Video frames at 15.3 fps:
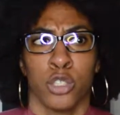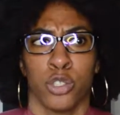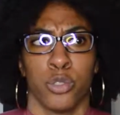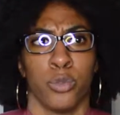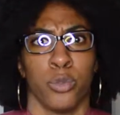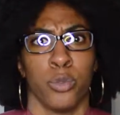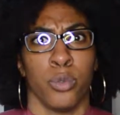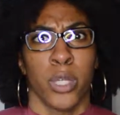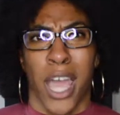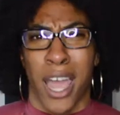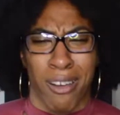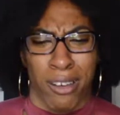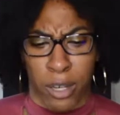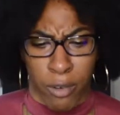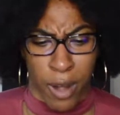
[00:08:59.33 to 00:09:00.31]
to
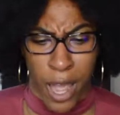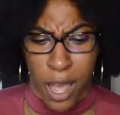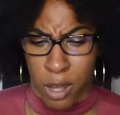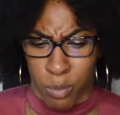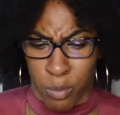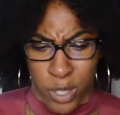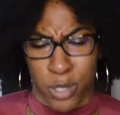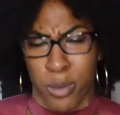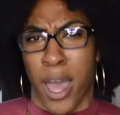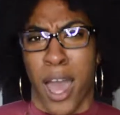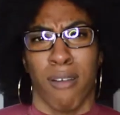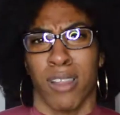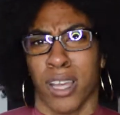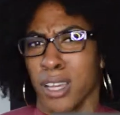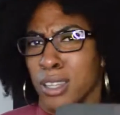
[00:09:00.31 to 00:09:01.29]
carry around when you
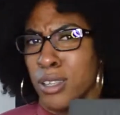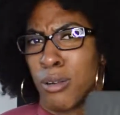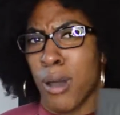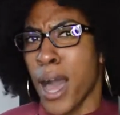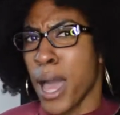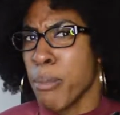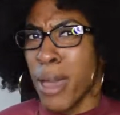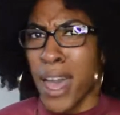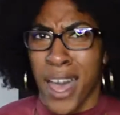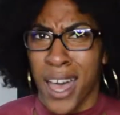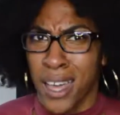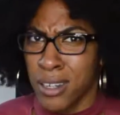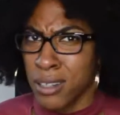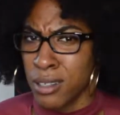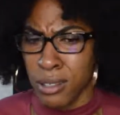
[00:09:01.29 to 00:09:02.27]
have like a little
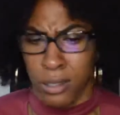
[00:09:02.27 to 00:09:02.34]
iPad,